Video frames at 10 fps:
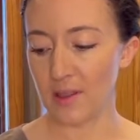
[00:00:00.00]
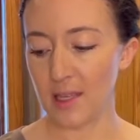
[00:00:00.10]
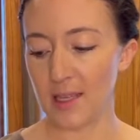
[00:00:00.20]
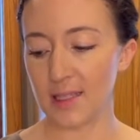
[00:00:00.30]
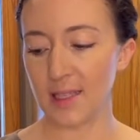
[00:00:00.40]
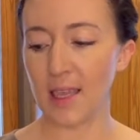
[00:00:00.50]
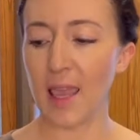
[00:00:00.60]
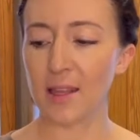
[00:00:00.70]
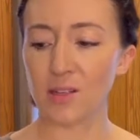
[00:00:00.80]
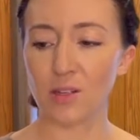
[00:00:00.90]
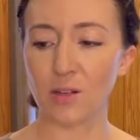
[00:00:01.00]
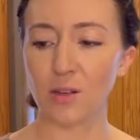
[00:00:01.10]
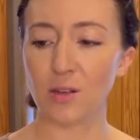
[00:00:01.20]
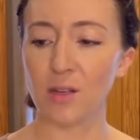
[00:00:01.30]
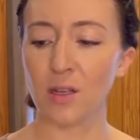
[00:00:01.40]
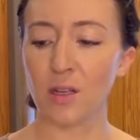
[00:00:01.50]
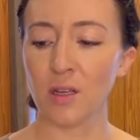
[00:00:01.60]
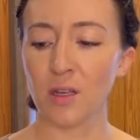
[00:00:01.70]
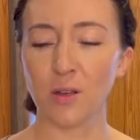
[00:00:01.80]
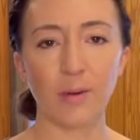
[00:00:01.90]
These can turn
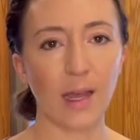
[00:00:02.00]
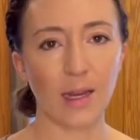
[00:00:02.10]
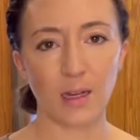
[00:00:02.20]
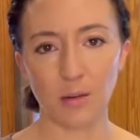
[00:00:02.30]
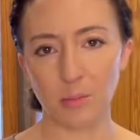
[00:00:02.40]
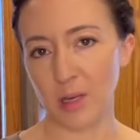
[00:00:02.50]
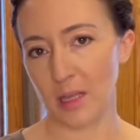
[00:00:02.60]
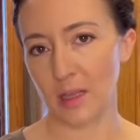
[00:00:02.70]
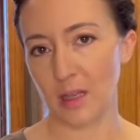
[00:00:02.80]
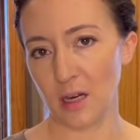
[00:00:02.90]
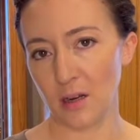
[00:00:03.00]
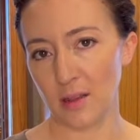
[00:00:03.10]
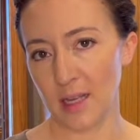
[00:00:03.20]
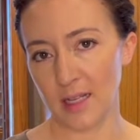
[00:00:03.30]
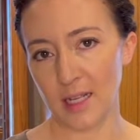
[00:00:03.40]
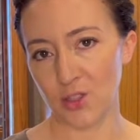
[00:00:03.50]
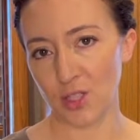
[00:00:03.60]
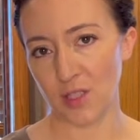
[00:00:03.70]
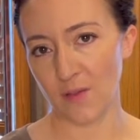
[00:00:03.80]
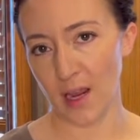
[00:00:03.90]
red, but they taste
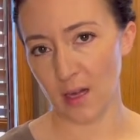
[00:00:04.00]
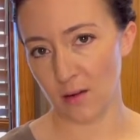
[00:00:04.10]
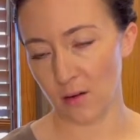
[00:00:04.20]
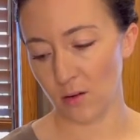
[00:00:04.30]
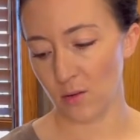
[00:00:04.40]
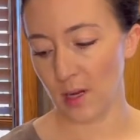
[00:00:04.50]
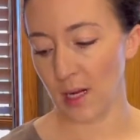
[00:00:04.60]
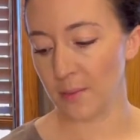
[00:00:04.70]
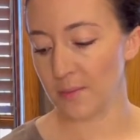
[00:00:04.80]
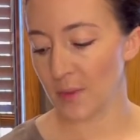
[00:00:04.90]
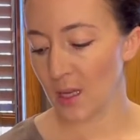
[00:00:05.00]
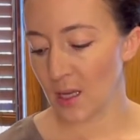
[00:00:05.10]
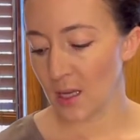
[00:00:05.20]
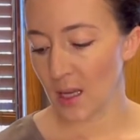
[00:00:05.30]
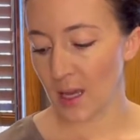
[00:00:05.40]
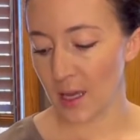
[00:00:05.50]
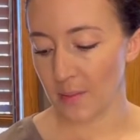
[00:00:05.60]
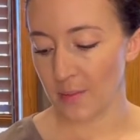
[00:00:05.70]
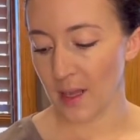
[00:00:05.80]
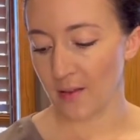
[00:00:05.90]
just fine green.
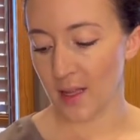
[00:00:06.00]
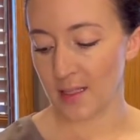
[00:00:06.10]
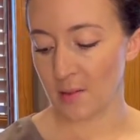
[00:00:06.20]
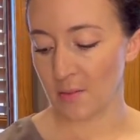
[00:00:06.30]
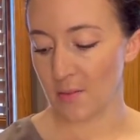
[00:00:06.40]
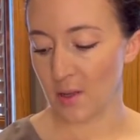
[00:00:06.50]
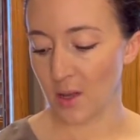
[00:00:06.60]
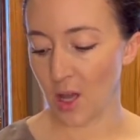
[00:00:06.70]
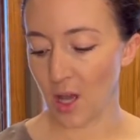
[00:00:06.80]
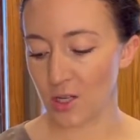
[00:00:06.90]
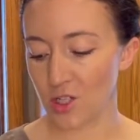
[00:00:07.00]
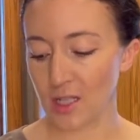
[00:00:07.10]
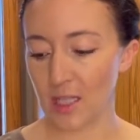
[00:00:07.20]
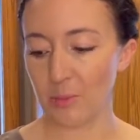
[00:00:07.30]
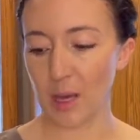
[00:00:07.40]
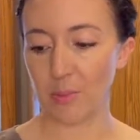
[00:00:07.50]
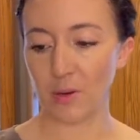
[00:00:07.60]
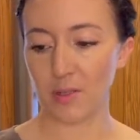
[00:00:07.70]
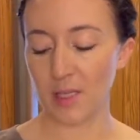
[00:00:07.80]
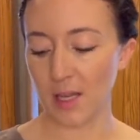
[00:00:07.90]
I've got some hot chili
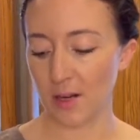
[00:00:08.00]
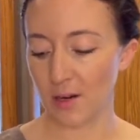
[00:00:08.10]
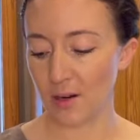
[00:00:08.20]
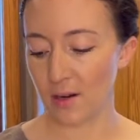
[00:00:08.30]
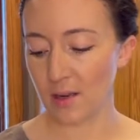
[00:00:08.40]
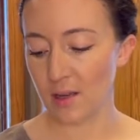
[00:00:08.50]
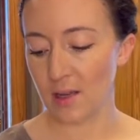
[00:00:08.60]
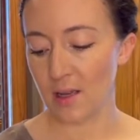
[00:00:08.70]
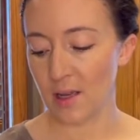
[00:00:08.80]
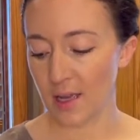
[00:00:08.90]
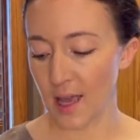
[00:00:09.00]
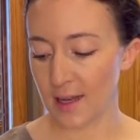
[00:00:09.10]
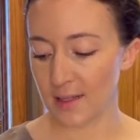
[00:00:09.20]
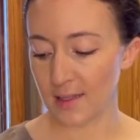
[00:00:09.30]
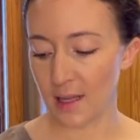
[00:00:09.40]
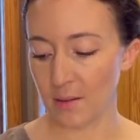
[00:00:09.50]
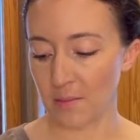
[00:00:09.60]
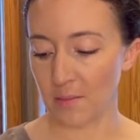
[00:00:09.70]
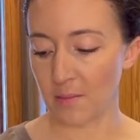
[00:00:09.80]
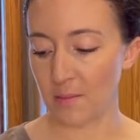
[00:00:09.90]
peppers here and
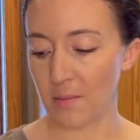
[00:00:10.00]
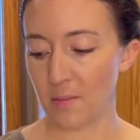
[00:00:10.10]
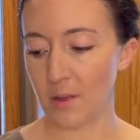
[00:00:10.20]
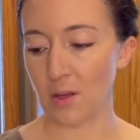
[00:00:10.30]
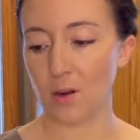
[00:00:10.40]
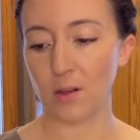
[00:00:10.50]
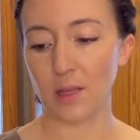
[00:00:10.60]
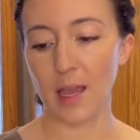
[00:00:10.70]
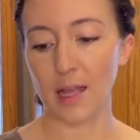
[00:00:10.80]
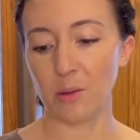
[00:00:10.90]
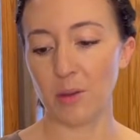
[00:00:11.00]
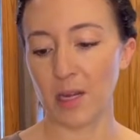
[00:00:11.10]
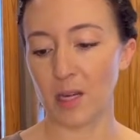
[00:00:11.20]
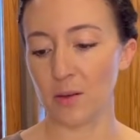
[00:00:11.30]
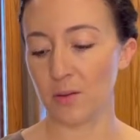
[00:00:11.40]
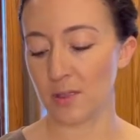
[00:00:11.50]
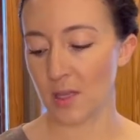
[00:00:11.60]
some early jalapenos.